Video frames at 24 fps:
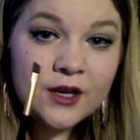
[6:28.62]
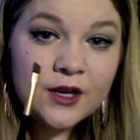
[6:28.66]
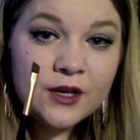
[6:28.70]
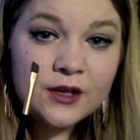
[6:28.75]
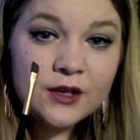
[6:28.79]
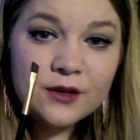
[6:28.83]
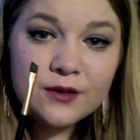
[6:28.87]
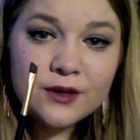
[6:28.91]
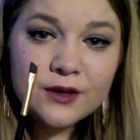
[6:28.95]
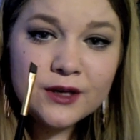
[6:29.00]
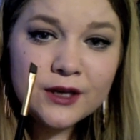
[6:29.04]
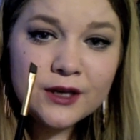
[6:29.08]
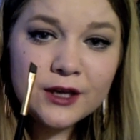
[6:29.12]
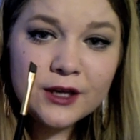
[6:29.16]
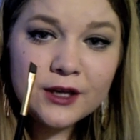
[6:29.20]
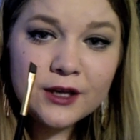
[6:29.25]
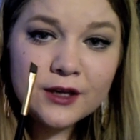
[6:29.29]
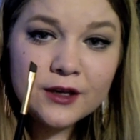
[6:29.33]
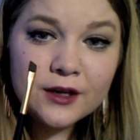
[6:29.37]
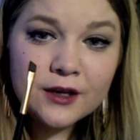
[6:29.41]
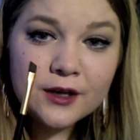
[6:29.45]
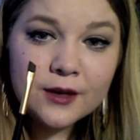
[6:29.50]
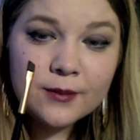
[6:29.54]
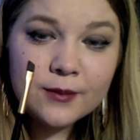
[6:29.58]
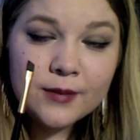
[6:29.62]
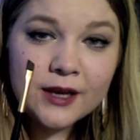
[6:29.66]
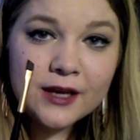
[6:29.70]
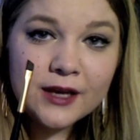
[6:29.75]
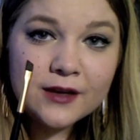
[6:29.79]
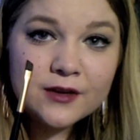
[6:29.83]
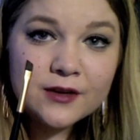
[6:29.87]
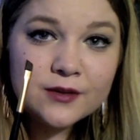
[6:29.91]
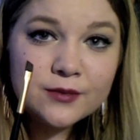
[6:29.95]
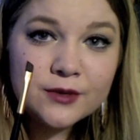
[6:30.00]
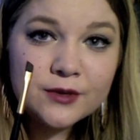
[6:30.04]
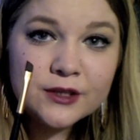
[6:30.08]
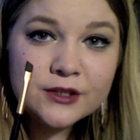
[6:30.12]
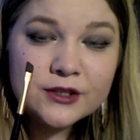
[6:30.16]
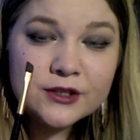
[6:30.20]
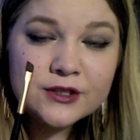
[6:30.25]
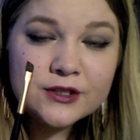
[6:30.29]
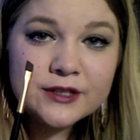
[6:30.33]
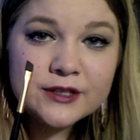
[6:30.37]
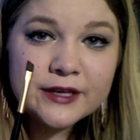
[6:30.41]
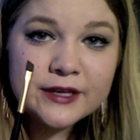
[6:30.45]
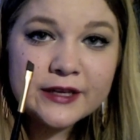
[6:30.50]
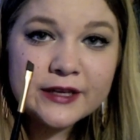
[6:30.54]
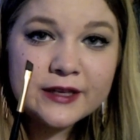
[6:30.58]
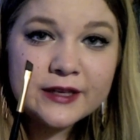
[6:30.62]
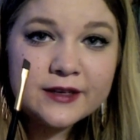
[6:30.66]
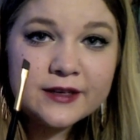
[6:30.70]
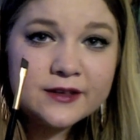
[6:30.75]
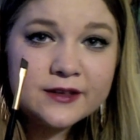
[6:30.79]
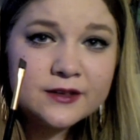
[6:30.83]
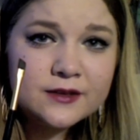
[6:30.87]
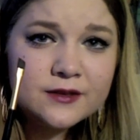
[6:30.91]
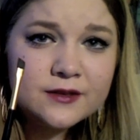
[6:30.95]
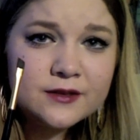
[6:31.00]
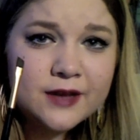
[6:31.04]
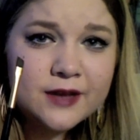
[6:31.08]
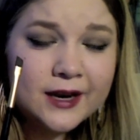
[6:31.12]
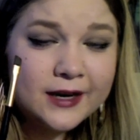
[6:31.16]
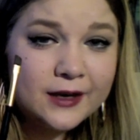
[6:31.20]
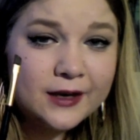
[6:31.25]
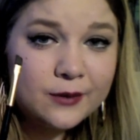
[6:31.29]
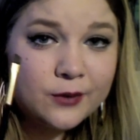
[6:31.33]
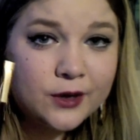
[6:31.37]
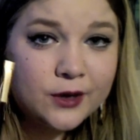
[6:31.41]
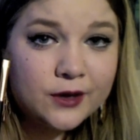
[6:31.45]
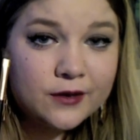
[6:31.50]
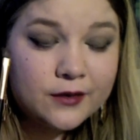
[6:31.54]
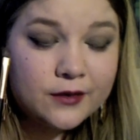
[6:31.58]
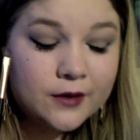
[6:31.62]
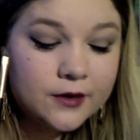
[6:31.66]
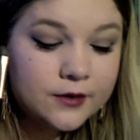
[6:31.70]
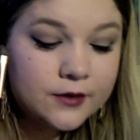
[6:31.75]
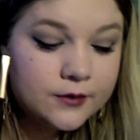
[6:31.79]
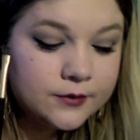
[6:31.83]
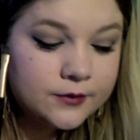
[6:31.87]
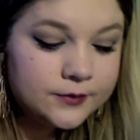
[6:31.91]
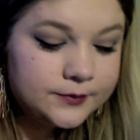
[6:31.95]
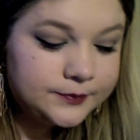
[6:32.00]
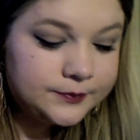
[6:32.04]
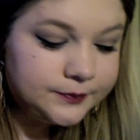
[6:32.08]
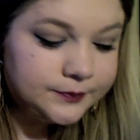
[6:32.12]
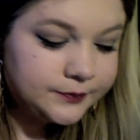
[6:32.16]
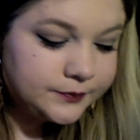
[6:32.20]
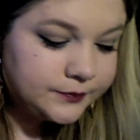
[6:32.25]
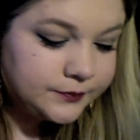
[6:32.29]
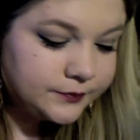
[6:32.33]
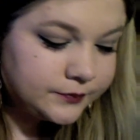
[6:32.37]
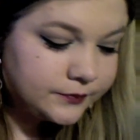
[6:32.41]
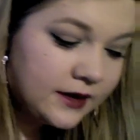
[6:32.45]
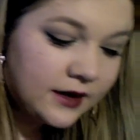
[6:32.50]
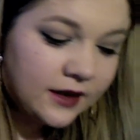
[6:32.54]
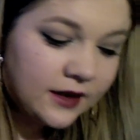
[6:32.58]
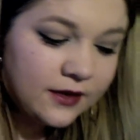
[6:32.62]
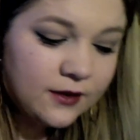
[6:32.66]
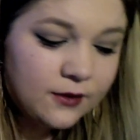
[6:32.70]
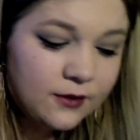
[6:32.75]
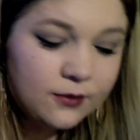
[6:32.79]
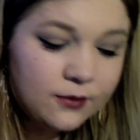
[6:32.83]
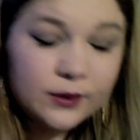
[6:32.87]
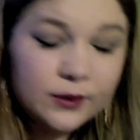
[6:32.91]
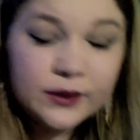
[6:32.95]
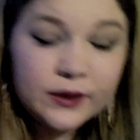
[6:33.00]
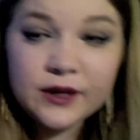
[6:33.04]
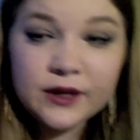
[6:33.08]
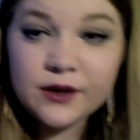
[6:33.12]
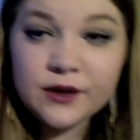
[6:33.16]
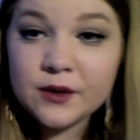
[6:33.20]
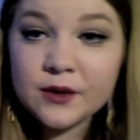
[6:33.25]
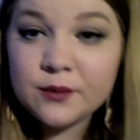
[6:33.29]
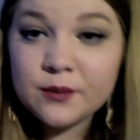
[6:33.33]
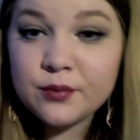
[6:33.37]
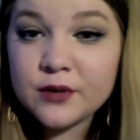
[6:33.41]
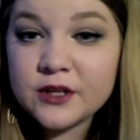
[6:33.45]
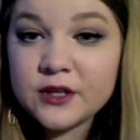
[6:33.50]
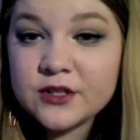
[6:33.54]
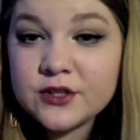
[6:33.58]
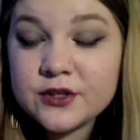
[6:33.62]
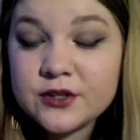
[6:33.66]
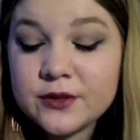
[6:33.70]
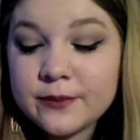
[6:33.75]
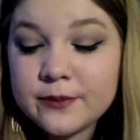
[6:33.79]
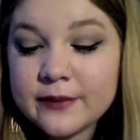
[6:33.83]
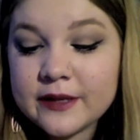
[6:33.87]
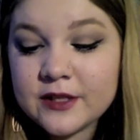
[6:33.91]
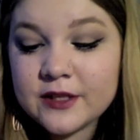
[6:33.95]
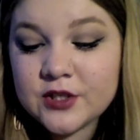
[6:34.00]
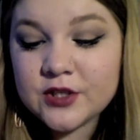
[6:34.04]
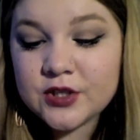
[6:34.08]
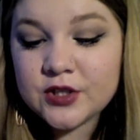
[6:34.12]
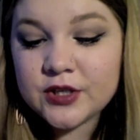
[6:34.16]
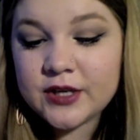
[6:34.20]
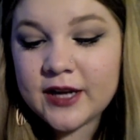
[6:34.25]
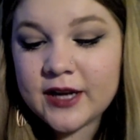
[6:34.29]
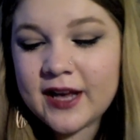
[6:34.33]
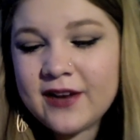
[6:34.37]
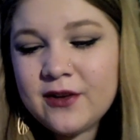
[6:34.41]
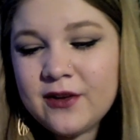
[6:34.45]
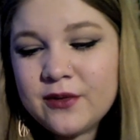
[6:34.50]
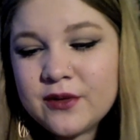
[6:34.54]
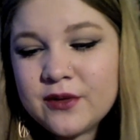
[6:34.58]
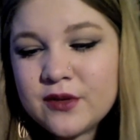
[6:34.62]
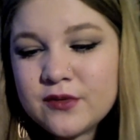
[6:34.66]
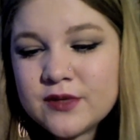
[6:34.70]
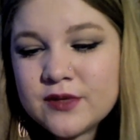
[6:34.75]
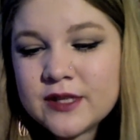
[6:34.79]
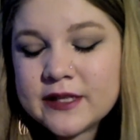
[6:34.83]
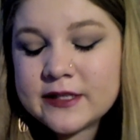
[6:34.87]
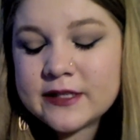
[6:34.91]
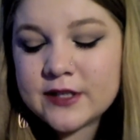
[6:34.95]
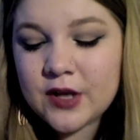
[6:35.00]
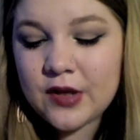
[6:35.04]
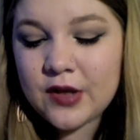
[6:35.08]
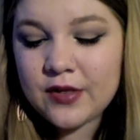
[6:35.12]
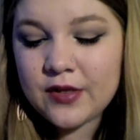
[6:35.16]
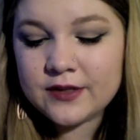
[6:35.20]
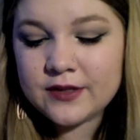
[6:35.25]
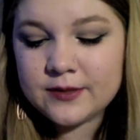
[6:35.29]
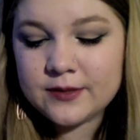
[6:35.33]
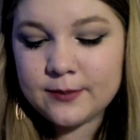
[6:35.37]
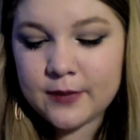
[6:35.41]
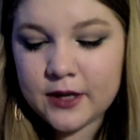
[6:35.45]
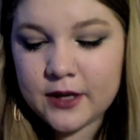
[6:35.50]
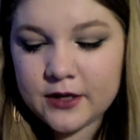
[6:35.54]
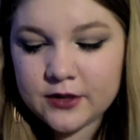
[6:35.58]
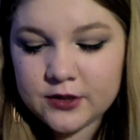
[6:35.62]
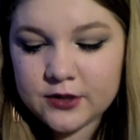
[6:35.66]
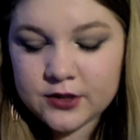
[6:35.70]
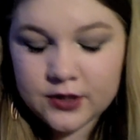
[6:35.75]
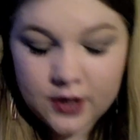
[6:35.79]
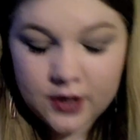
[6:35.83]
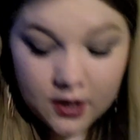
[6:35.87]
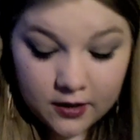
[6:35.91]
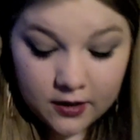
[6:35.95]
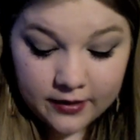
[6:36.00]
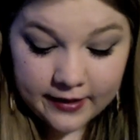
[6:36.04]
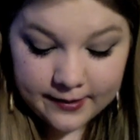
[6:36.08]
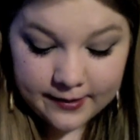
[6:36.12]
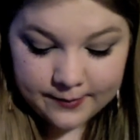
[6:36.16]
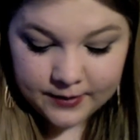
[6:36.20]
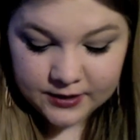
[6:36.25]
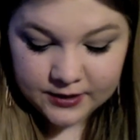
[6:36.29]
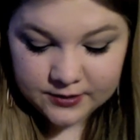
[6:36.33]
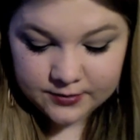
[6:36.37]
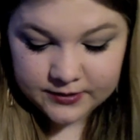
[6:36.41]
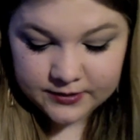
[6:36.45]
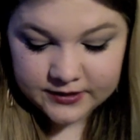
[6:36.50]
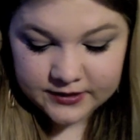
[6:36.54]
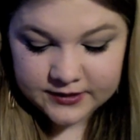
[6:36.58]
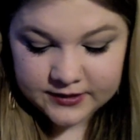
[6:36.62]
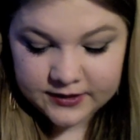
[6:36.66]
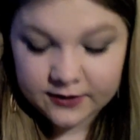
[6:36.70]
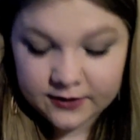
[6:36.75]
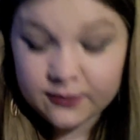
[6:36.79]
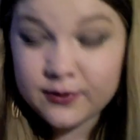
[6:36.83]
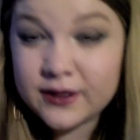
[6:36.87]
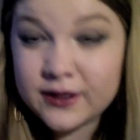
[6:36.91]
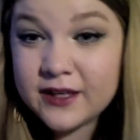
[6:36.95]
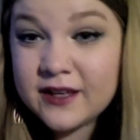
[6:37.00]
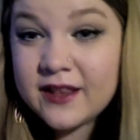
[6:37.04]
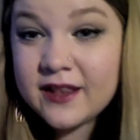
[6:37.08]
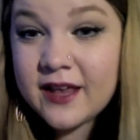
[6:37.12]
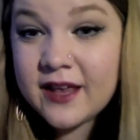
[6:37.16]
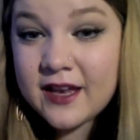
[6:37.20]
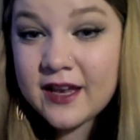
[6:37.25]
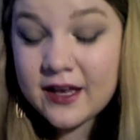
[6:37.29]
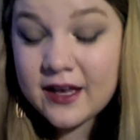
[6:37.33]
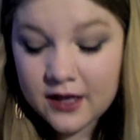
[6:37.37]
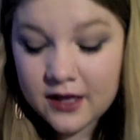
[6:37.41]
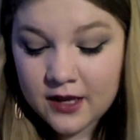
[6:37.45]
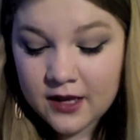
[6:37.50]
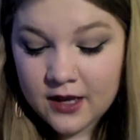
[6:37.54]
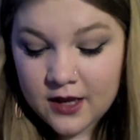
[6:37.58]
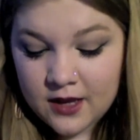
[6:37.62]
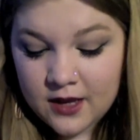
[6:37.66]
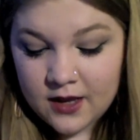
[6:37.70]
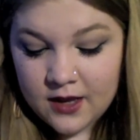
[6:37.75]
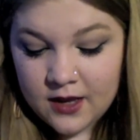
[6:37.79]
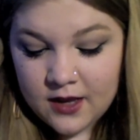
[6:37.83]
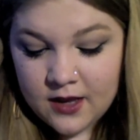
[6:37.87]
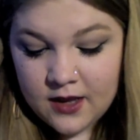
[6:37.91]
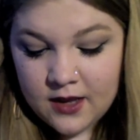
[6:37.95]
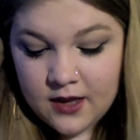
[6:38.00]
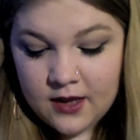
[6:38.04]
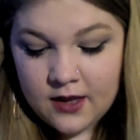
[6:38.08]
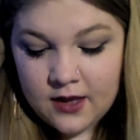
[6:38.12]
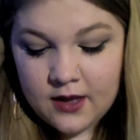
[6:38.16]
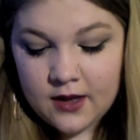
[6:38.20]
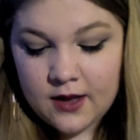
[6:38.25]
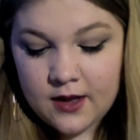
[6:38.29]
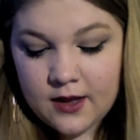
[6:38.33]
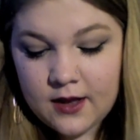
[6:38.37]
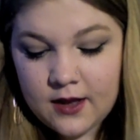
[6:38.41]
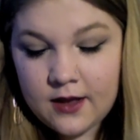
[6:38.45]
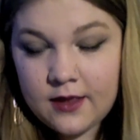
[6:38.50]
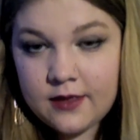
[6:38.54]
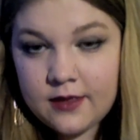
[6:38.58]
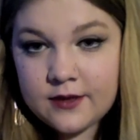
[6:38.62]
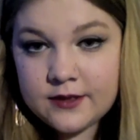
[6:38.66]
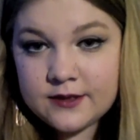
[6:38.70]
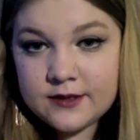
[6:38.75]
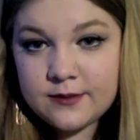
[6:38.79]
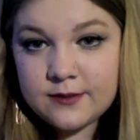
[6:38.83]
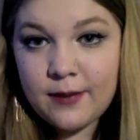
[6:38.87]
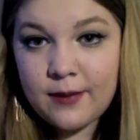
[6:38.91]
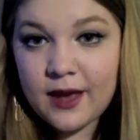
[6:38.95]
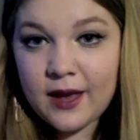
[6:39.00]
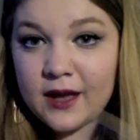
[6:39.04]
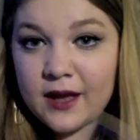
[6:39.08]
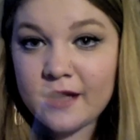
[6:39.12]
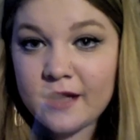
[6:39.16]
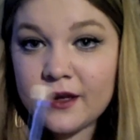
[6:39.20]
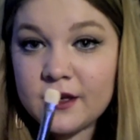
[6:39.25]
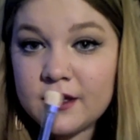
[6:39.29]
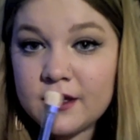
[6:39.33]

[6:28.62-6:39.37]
You can get angled brushes like these anywhere though. Another really good brush to mention, I don't use this all that much because I really like this MAC